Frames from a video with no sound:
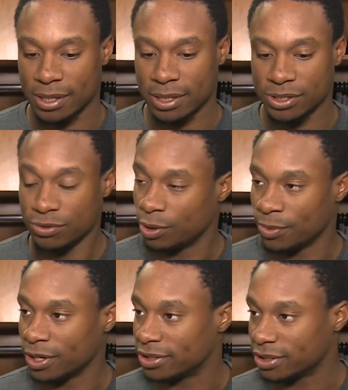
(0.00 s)
two home
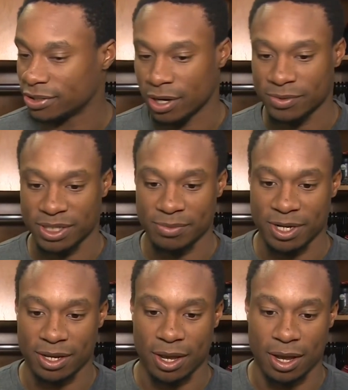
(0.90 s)
runs. You know, I was
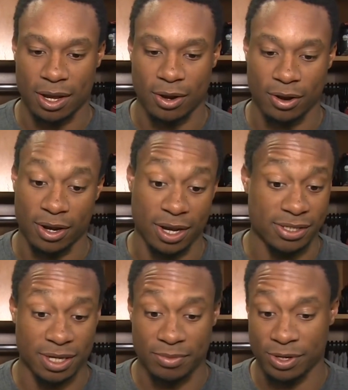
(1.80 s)
limiting uh, hard
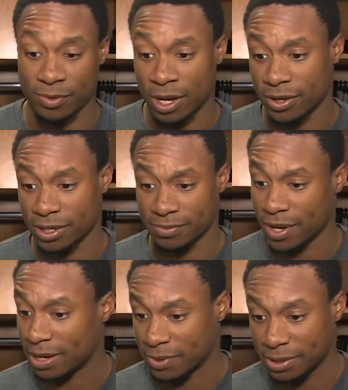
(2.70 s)
contact pretty well, getting
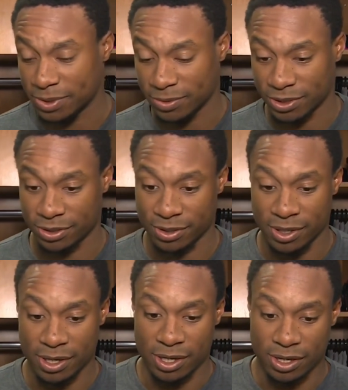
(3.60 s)
pop ups, which are,
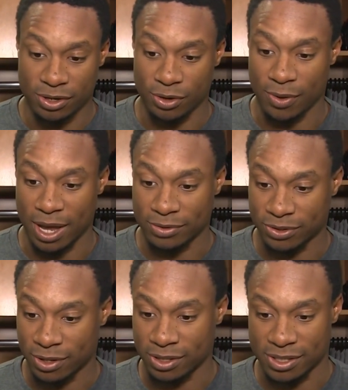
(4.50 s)
you know,
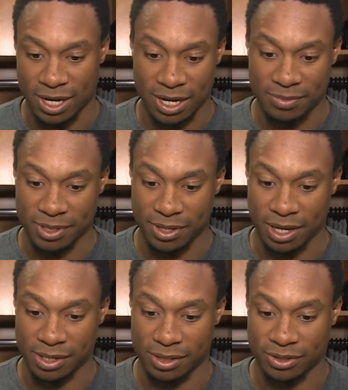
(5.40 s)
outs all the time, and,
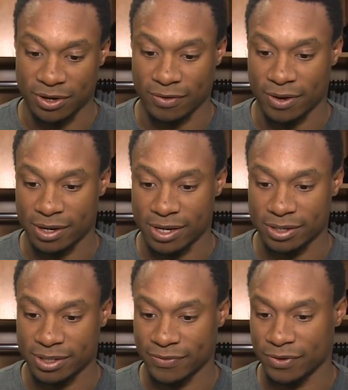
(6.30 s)
and soft ground
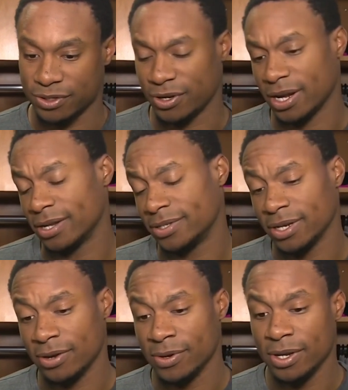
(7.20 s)
outs and a few strikeouts.
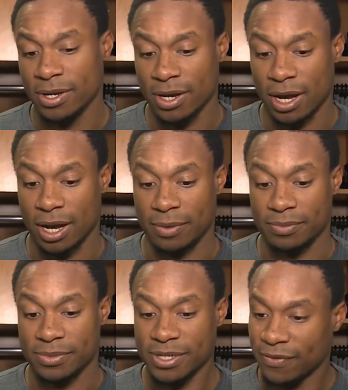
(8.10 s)
So um,
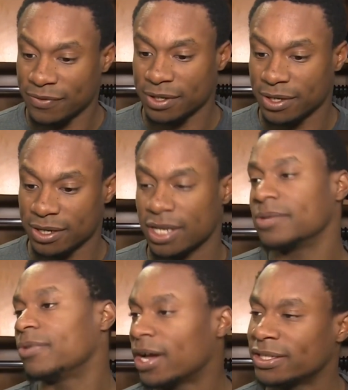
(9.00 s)
definitely looking at
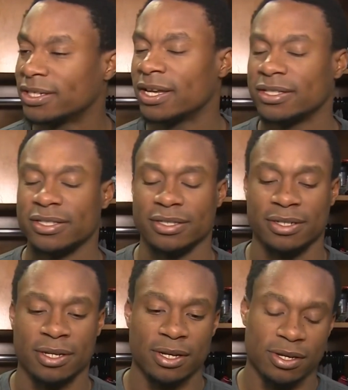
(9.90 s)
the process and
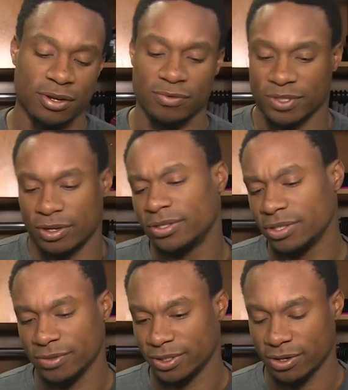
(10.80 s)
you know, the results of
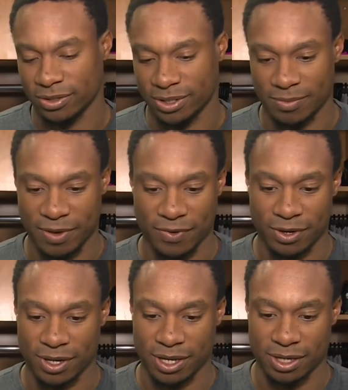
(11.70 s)
the results. I'm never
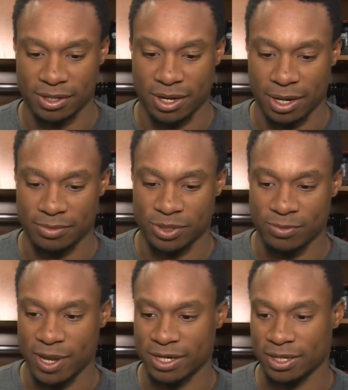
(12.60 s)
going to get um, too
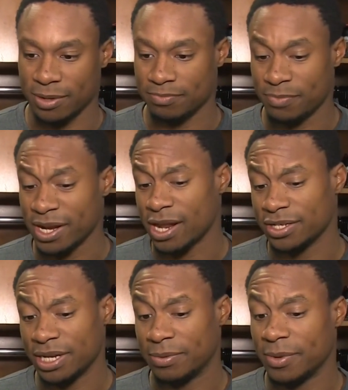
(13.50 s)
bad bent out of
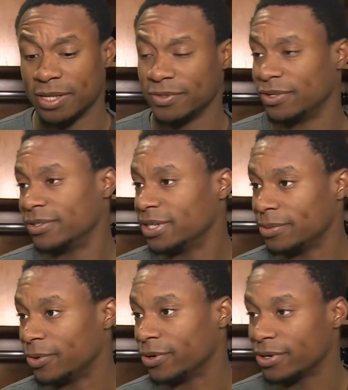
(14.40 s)
shape about the results
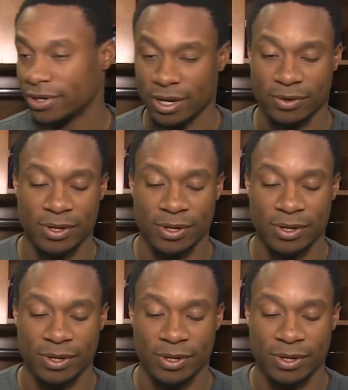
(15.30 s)
anymore. You know,